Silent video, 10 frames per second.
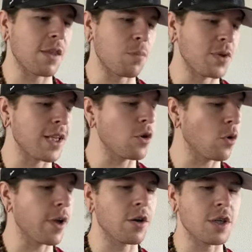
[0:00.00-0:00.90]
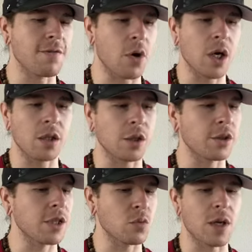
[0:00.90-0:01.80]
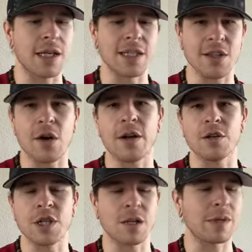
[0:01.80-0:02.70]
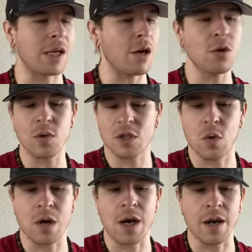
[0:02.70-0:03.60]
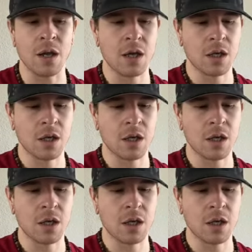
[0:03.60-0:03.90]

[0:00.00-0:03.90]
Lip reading: they present your energy very clearly as well as their energy, and I'm like, I don't know what's going on.